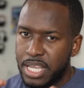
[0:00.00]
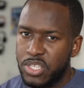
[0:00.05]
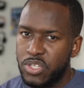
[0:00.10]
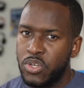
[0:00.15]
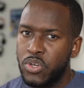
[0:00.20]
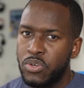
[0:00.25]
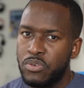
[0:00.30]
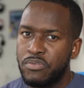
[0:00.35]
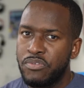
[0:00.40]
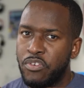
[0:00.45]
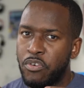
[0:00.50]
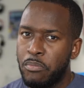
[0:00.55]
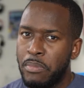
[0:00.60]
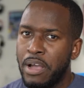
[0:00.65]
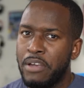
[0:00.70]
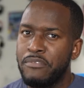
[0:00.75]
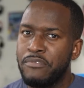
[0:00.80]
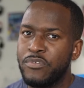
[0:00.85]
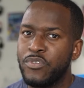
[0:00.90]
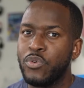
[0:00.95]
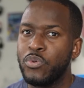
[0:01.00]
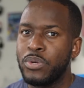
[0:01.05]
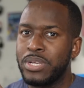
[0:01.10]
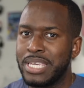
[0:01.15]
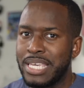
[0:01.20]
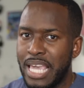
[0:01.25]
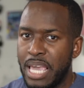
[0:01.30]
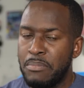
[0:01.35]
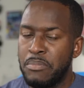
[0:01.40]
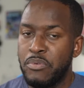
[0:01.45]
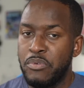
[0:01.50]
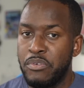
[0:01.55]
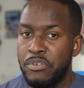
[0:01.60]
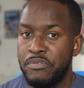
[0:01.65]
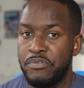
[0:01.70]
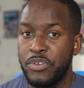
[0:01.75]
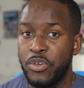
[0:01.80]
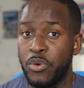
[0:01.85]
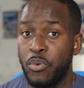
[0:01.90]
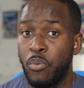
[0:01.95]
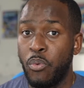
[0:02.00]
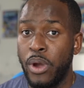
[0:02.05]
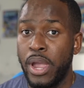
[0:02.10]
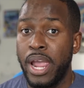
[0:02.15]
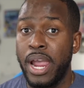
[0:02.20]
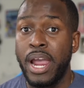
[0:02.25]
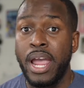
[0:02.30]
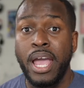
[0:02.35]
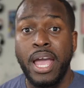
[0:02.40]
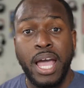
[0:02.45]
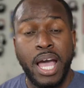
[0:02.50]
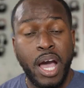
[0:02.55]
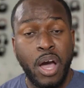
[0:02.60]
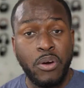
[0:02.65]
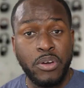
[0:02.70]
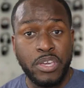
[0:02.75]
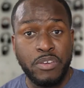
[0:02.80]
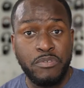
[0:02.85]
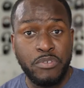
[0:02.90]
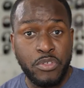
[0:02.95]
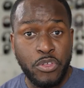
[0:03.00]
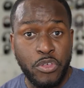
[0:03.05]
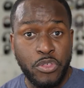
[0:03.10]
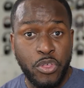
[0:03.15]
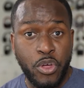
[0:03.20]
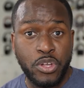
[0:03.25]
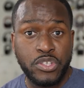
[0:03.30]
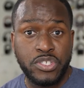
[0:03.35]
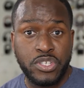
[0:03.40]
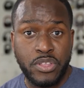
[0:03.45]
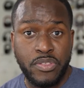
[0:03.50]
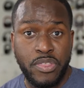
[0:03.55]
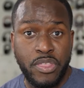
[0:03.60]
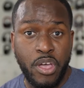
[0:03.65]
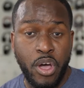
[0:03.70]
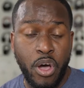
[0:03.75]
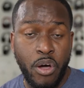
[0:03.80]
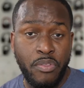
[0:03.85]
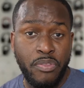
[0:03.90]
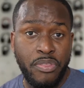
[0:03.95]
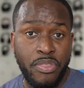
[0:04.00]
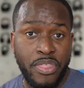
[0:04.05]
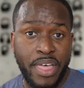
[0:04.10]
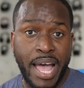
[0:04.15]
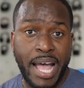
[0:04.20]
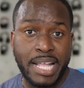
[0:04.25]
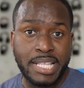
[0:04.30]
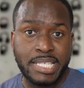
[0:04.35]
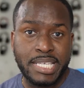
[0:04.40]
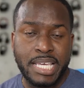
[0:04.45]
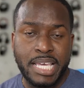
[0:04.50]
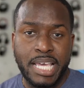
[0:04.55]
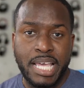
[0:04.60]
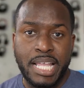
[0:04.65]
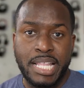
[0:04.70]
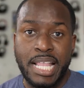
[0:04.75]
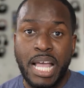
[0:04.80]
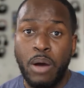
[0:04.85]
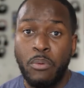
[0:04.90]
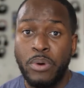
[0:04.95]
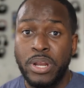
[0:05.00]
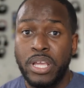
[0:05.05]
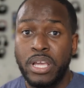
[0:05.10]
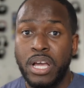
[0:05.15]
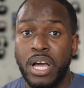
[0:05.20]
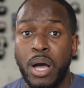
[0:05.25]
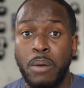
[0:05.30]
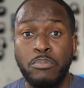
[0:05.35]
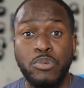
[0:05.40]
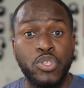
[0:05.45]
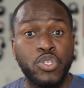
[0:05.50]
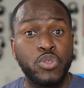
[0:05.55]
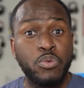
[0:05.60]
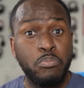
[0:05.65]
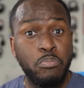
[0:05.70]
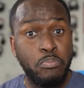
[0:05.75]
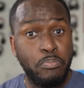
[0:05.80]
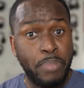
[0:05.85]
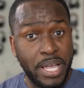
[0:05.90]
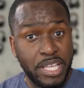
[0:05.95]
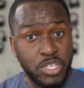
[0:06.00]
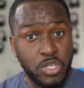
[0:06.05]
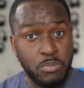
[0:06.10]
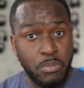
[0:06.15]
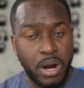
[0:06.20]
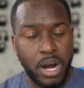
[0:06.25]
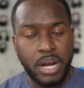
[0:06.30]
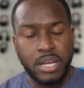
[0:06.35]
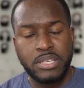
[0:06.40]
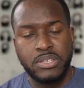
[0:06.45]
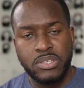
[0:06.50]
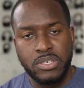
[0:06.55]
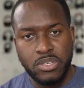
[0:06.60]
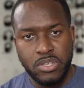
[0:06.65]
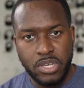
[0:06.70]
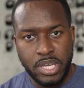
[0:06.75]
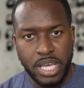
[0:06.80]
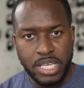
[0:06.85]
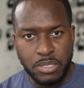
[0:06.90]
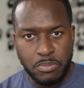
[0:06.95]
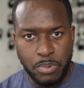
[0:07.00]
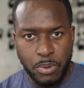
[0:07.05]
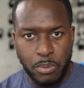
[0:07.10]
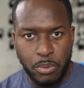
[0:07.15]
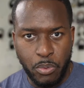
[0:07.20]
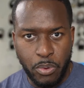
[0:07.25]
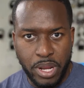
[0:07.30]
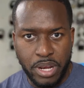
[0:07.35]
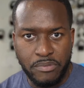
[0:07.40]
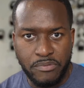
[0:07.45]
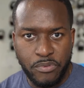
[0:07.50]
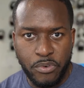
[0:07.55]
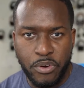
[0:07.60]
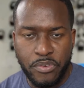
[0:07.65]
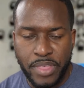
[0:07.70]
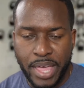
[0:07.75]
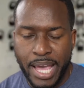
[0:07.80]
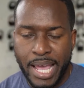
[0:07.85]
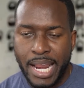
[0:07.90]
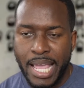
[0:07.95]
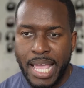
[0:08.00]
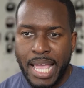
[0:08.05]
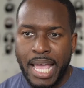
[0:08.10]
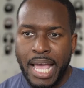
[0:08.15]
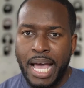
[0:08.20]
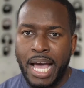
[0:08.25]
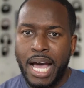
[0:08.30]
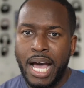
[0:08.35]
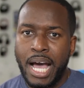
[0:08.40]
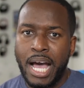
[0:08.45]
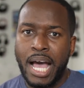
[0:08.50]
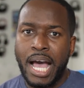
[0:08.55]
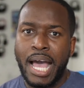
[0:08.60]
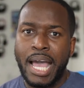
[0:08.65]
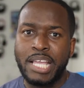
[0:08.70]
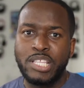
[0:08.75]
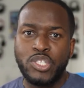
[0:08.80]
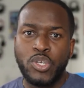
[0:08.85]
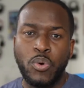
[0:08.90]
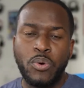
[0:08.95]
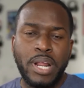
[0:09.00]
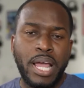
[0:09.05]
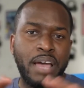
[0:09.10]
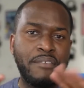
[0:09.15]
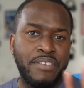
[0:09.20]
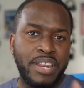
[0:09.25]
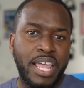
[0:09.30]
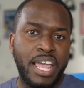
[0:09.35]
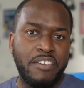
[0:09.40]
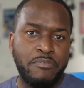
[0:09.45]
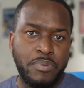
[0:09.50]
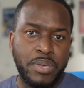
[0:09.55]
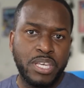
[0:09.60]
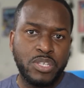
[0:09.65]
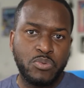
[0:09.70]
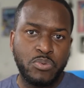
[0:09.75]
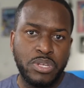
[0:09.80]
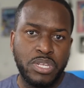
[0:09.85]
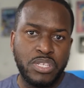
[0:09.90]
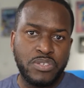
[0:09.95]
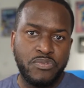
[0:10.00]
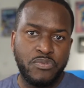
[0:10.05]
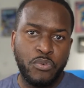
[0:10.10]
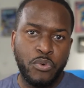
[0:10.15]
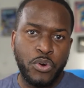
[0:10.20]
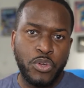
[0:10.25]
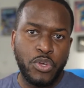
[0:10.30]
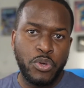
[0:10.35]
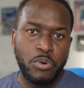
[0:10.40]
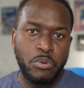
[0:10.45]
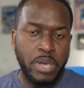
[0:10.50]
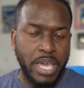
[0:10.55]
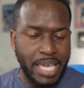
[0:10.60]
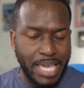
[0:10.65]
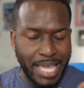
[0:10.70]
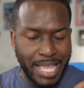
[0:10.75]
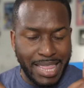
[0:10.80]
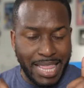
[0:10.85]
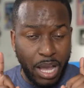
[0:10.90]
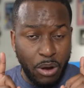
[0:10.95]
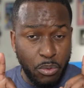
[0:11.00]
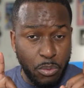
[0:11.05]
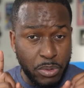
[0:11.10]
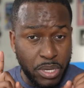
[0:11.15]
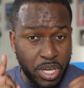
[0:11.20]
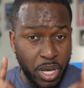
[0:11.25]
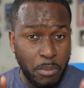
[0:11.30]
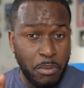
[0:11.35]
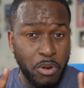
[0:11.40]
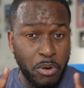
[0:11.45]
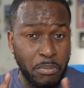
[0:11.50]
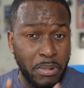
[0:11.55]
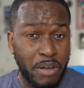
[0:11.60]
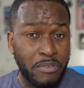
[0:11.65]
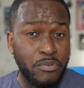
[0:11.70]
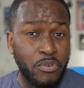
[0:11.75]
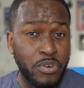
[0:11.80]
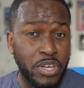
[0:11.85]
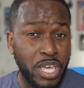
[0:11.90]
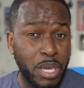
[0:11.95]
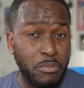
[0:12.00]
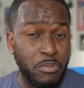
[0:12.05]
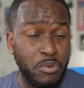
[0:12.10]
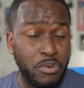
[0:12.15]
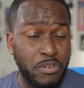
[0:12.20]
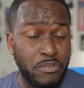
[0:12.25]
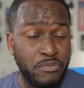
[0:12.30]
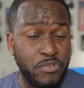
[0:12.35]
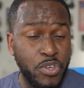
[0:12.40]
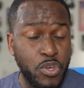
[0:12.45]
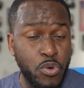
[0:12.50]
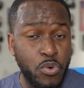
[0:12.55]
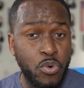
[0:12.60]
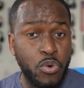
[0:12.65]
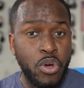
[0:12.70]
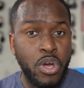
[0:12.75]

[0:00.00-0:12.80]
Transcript: tuned for my full gaming review where I'll give you the thoughts on that. Now, when it comes to benchmarks, you guys are probably waiting for that. I don't have any FPS readings for you. Again, that will be coming on my full gaming review